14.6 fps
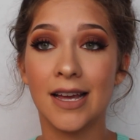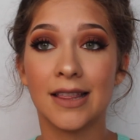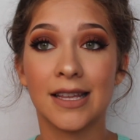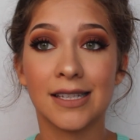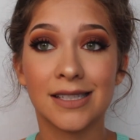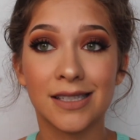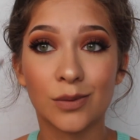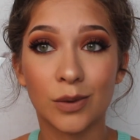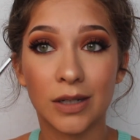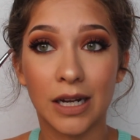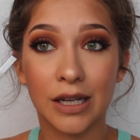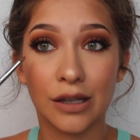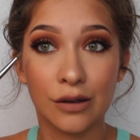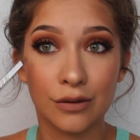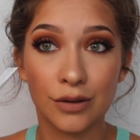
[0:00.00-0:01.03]
This is what
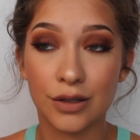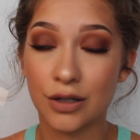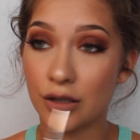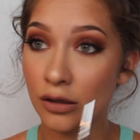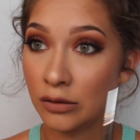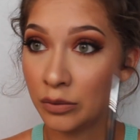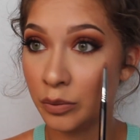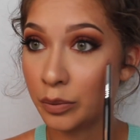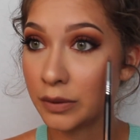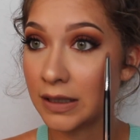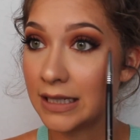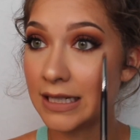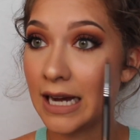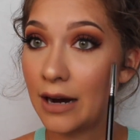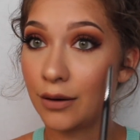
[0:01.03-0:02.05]
I use to
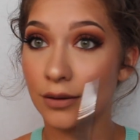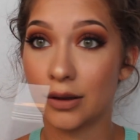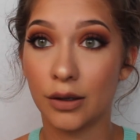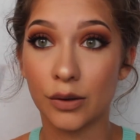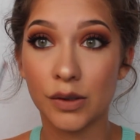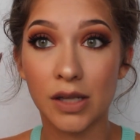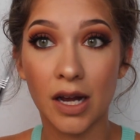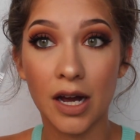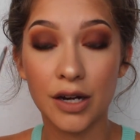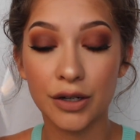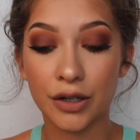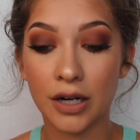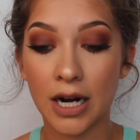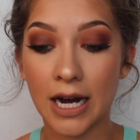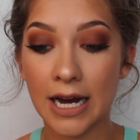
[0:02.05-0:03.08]
blend out those
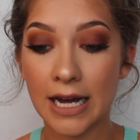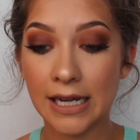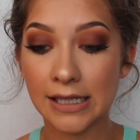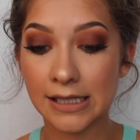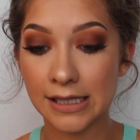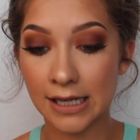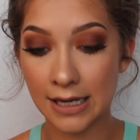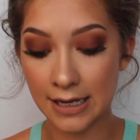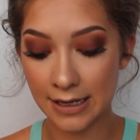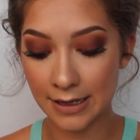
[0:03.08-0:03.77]
under eyes.